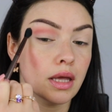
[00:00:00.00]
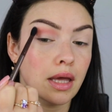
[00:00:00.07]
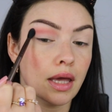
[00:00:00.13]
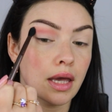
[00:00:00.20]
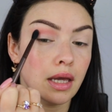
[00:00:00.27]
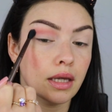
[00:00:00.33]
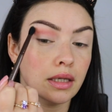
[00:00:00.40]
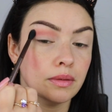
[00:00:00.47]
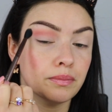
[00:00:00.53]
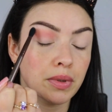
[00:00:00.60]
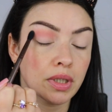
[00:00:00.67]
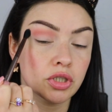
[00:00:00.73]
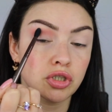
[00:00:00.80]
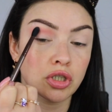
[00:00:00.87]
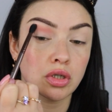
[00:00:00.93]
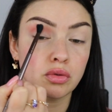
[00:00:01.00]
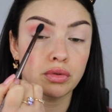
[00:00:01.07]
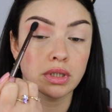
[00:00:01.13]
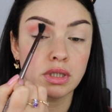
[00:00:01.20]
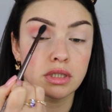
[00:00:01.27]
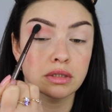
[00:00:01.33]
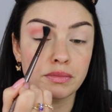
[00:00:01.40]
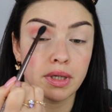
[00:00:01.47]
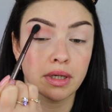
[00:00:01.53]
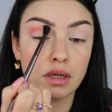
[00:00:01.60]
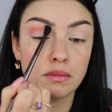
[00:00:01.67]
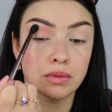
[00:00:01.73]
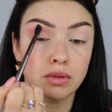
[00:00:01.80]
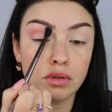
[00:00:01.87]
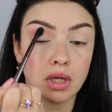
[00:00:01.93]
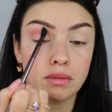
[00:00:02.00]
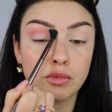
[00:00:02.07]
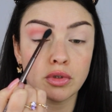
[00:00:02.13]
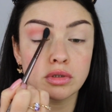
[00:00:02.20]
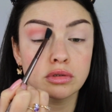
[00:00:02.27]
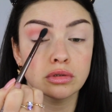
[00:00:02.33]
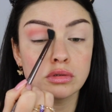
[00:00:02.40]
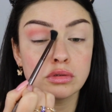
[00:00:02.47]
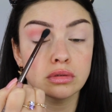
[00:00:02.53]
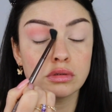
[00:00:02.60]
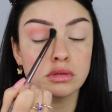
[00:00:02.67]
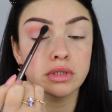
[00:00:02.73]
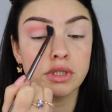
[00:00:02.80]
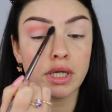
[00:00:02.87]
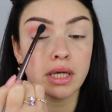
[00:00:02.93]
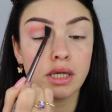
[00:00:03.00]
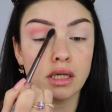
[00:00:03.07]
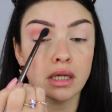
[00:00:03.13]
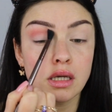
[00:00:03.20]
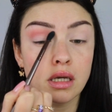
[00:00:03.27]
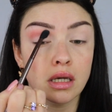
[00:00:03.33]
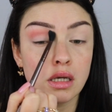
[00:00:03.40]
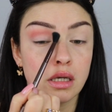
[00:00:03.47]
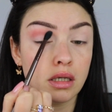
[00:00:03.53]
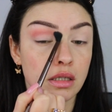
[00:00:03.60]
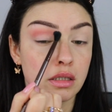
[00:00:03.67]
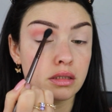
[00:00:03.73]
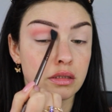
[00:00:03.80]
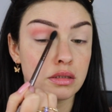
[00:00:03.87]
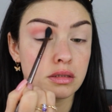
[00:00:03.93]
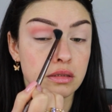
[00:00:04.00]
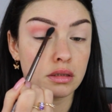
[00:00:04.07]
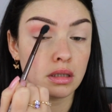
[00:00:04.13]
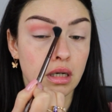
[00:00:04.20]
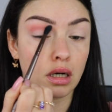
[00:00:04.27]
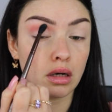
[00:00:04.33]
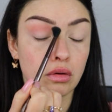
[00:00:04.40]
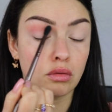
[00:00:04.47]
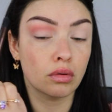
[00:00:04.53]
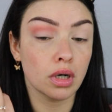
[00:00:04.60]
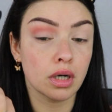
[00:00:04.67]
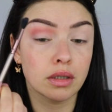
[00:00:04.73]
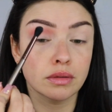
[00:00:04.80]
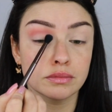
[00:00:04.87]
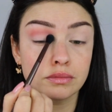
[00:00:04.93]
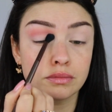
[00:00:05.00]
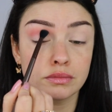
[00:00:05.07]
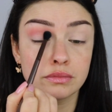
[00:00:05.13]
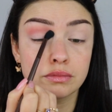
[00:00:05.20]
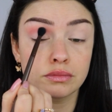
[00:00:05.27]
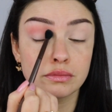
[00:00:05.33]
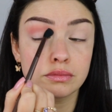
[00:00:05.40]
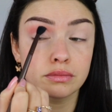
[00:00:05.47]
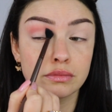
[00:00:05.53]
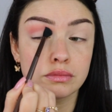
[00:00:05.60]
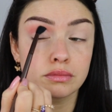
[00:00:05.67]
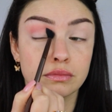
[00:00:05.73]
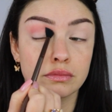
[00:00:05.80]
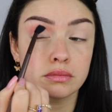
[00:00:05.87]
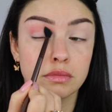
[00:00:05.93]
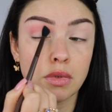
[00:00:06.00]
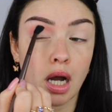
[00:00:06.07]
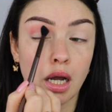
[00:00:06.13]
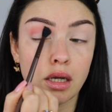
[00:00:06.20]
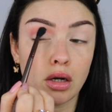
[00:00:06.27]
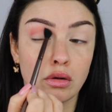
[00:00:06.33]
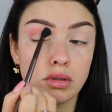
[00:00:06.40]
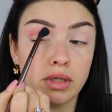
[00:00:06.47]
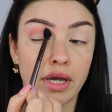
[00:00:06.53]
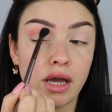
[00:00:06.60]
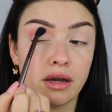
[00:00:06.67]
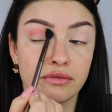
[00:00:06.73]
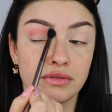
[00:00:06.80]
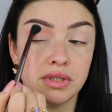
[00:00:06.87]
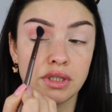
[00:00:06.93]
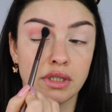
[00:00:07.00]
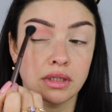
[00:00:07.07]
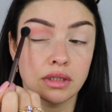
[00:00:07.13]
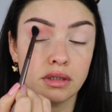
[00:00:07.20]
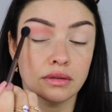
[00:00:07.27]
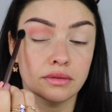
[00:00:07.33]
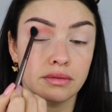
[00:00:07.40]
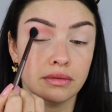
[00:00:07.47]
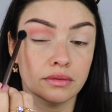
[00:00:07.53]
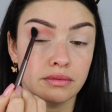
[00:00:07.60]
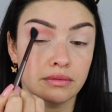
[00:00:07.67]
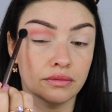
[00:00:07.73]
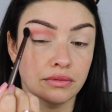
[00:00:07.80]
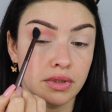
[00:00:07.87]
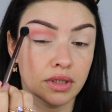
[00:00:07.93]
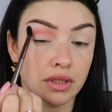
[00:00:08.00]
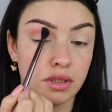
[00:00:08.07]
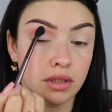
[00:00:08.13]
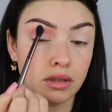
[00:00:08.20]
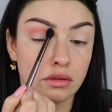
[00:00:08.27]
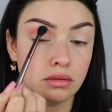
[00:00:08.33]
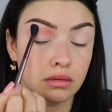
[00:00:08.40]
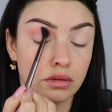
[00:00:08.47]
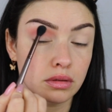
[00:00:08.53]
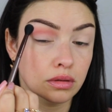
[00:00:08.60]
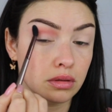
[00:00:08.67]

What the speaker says: any picture with this makeup look I'm going to do today. So I only have the video